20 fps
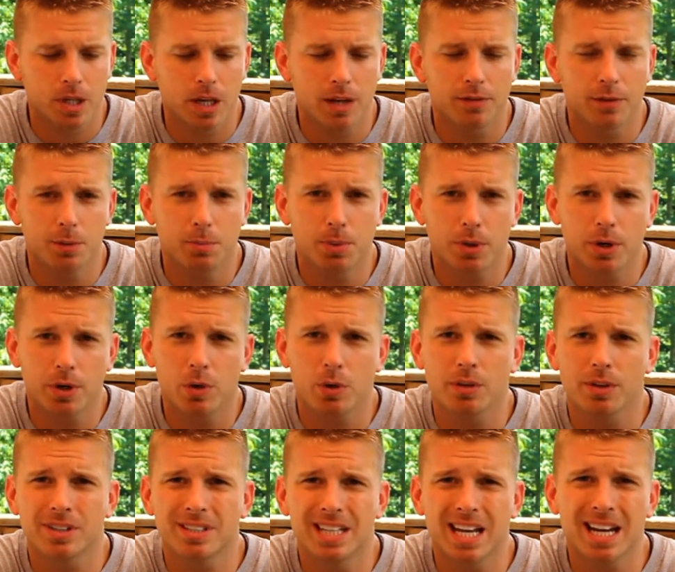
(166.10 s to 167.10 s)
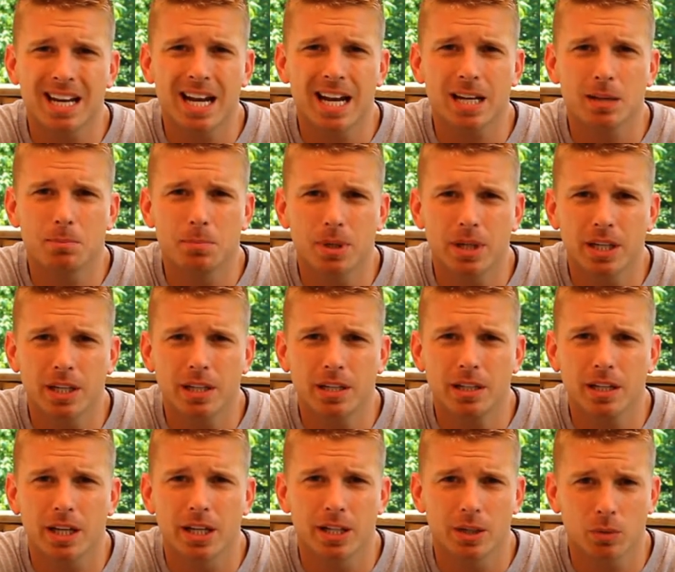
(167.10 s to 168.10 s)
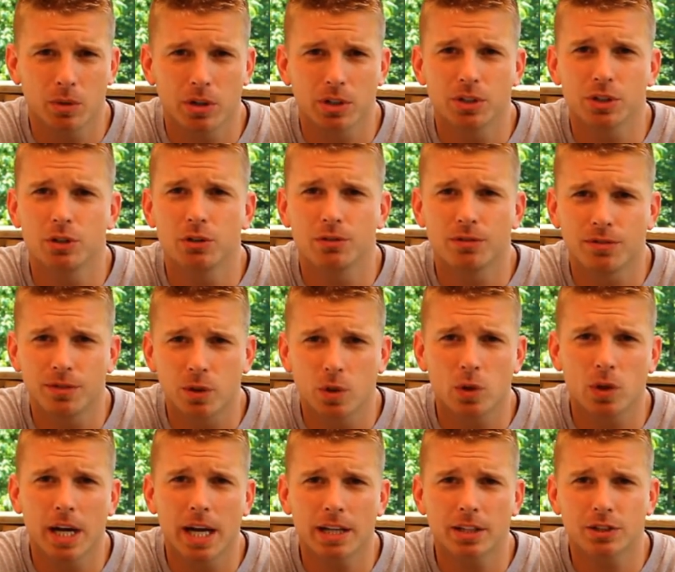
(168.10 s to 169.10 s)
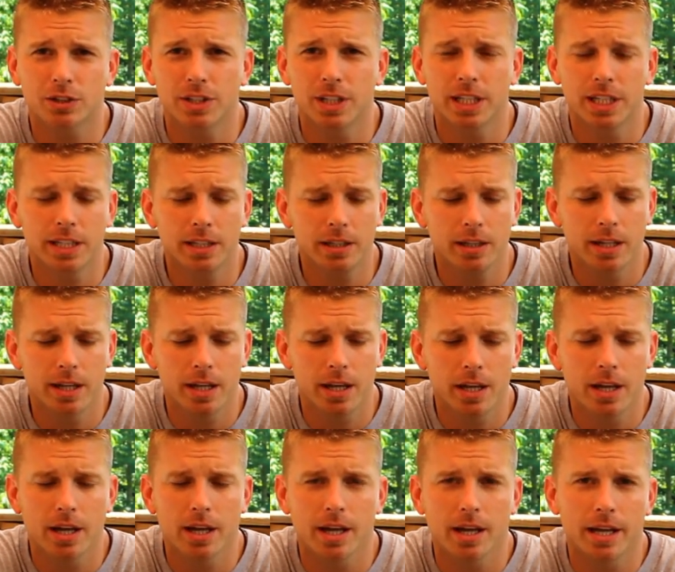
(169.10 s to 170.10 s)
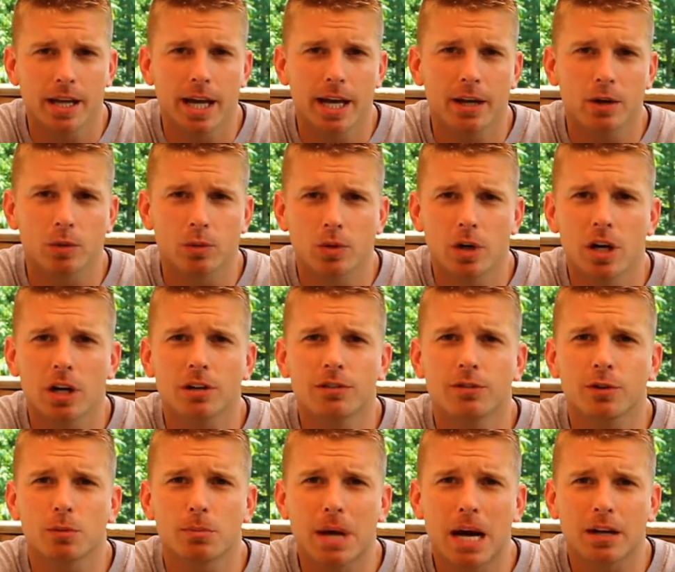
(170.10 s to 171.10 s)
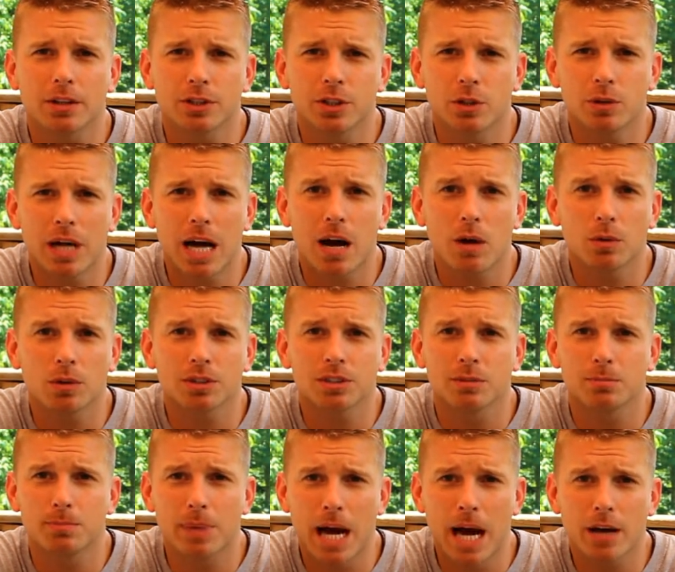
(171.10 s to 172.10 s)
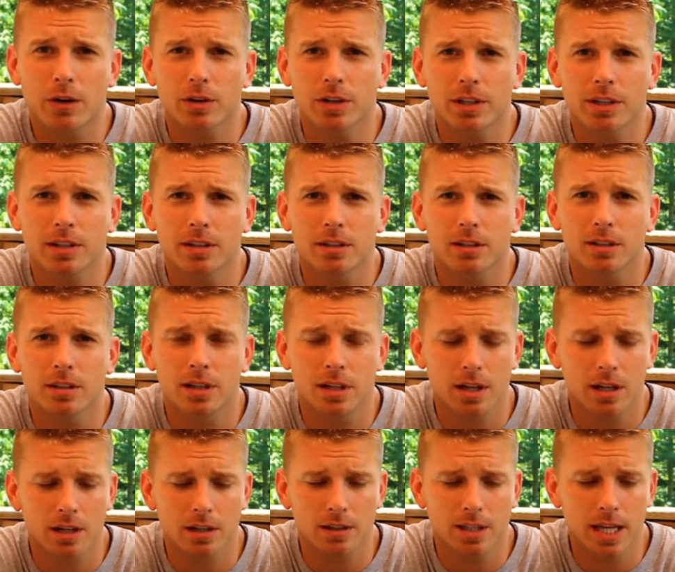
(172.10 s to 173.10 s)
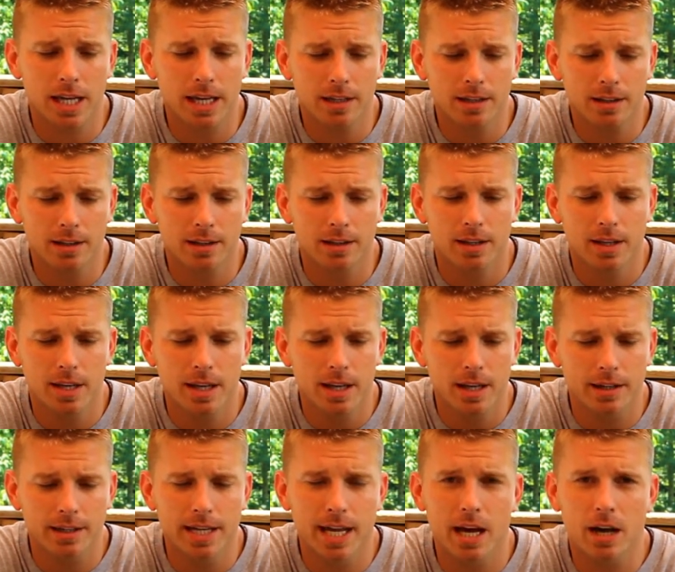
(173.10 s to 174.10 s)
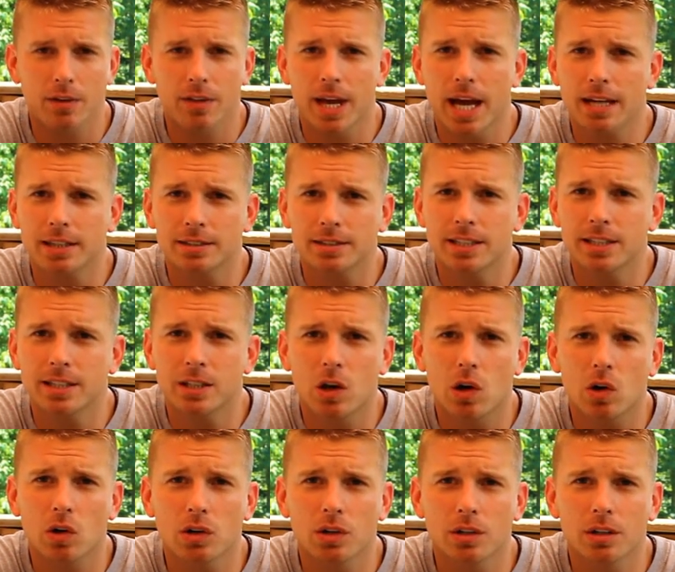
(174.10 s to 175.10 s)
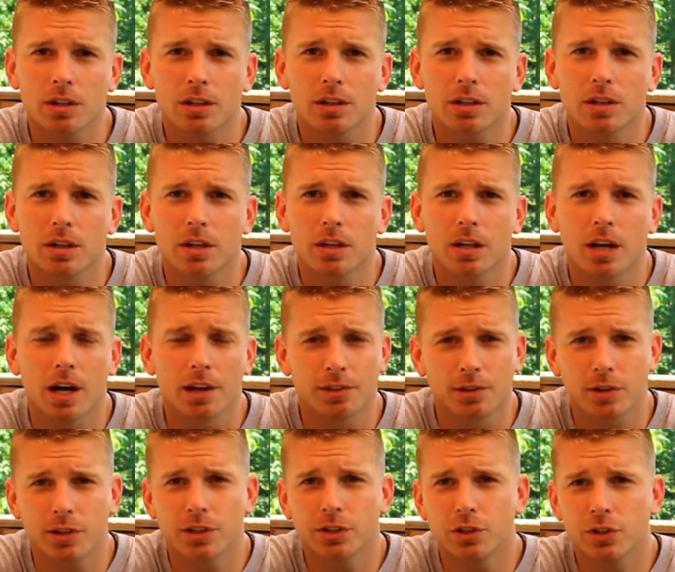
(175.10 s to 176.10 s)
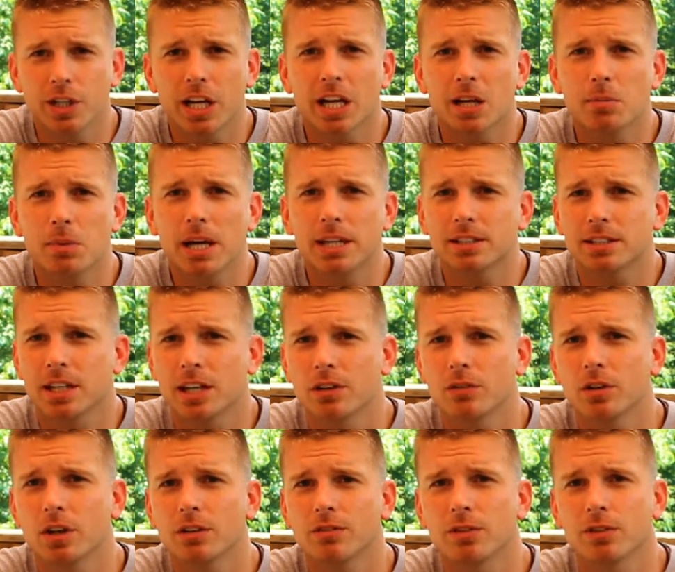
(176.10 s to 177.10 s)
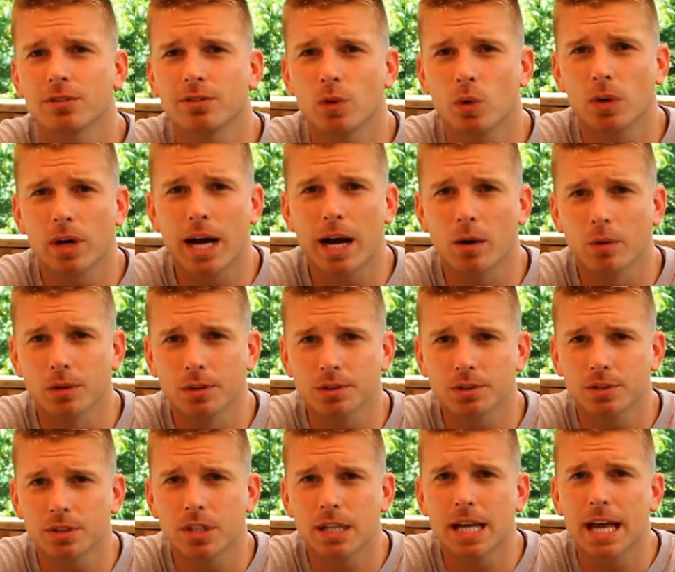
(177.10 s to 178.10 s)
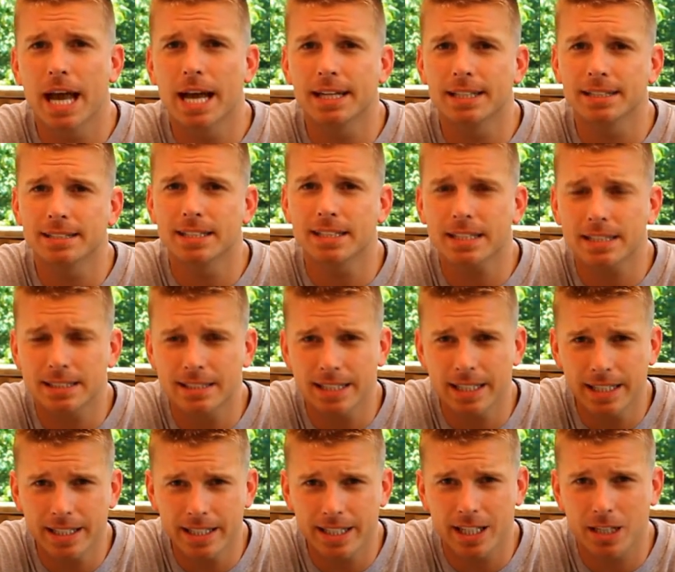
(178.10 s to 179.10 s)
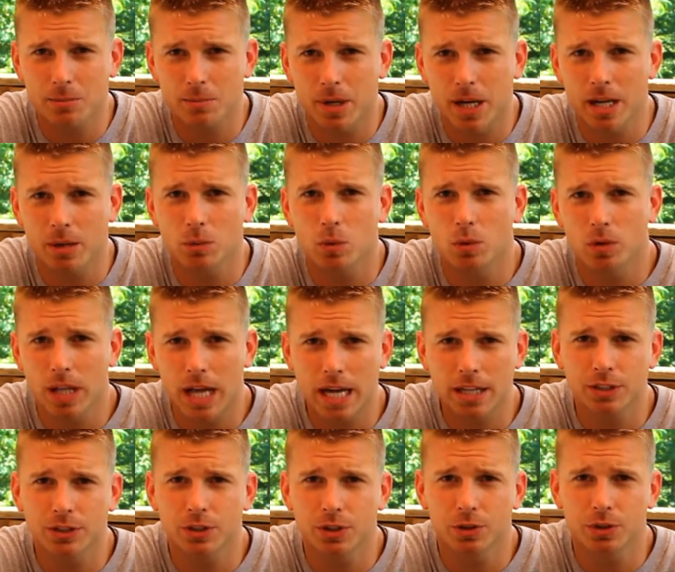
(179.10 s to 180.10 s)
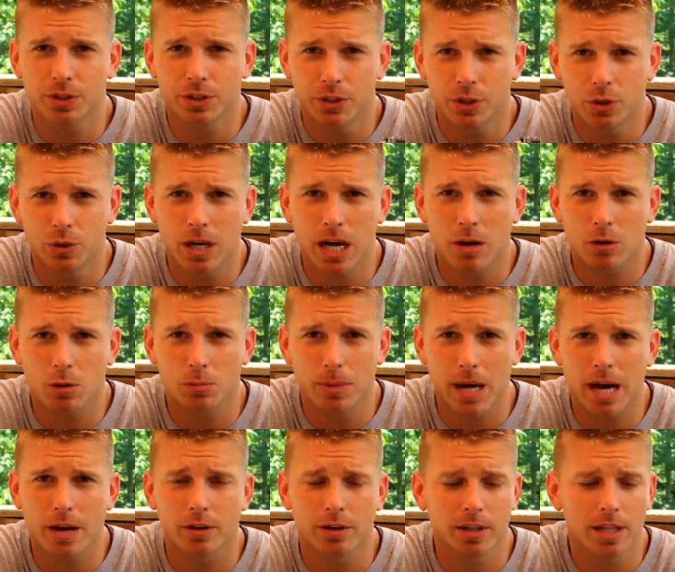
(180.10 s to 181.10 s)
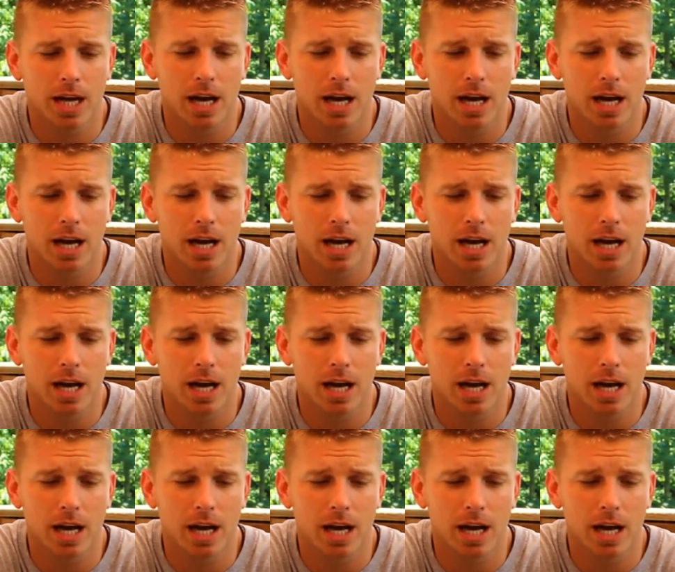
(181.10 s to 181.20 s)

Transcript: if you put it on the 1080p and you want to shoot full HD, it'll run for about 2 hours in battery length. Now the SD card, a 32 gigabyte is going to run for 4 hours. A 16 gigabyte will last you the 2-hour battery